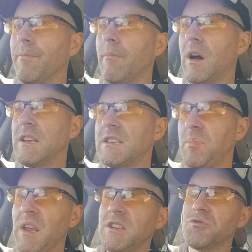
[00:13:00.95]
my
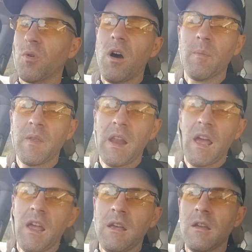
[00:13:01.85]
speed dropped
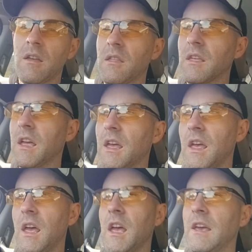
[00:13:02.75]
today. Like,
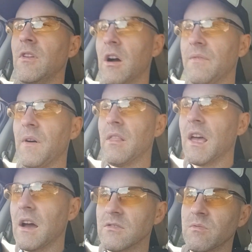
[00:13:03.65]
even though I felt like I was